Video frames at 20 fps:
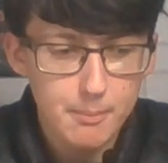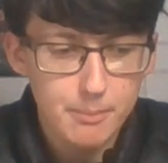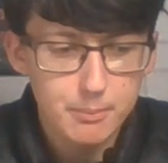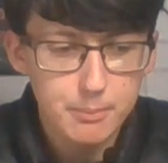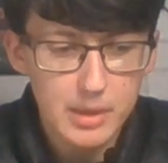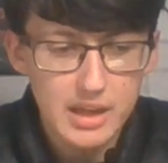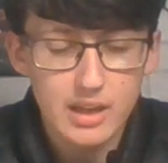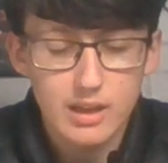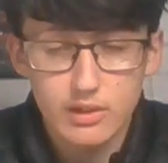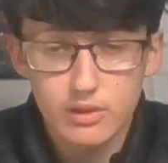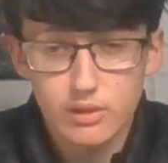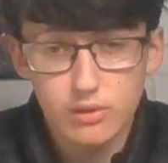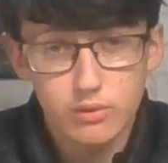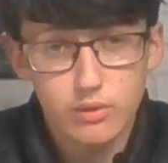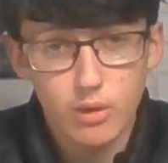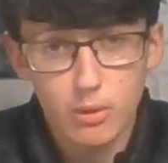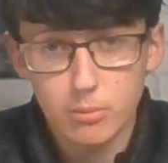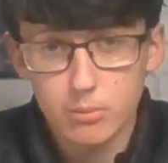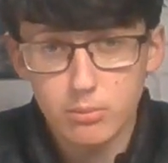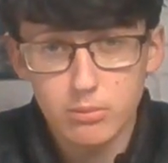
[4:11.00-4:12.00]
picks
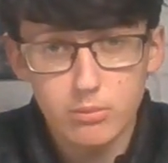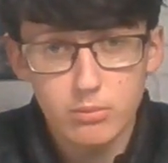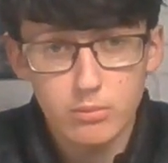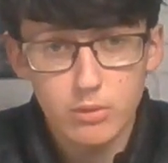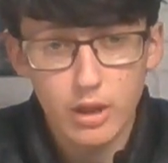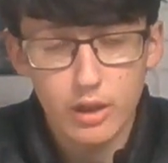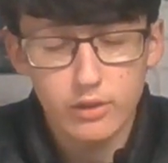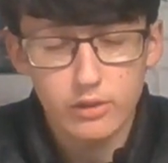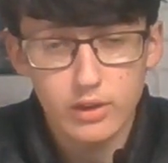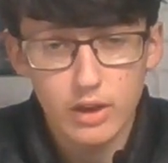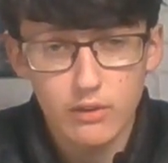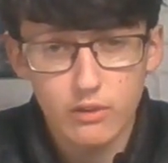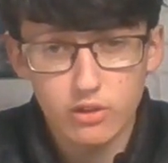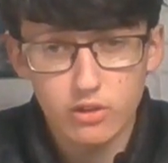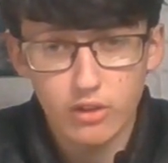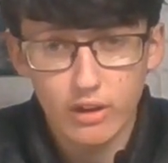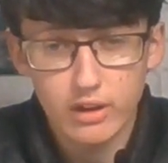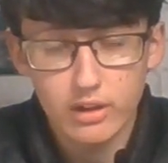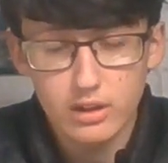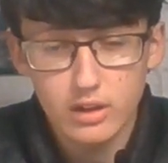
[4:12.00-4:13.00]
from Stephen
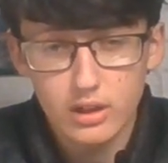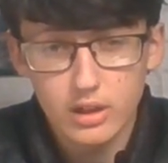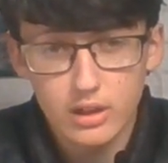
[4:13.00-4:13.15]
Gent.